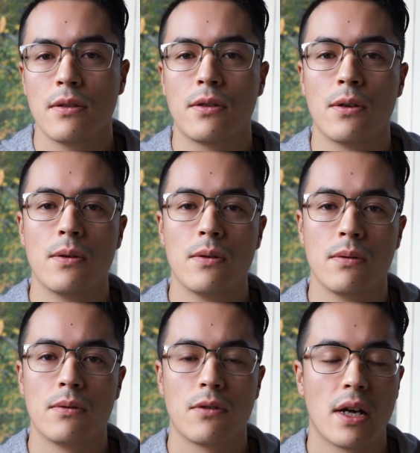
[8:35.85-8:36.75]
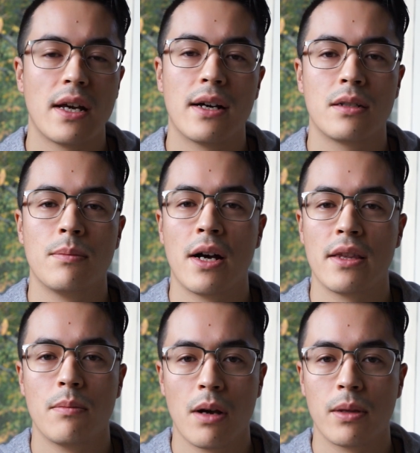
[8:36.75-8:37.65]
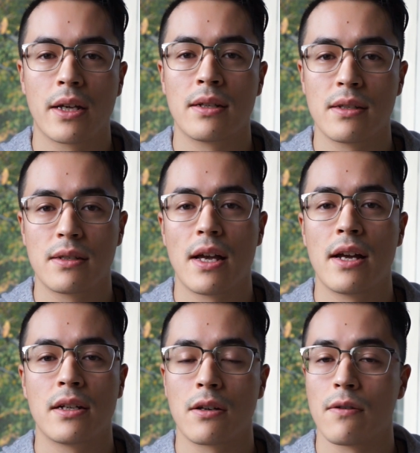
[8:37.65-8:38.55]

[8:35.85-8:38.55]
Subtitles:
to try to undermine the public understanding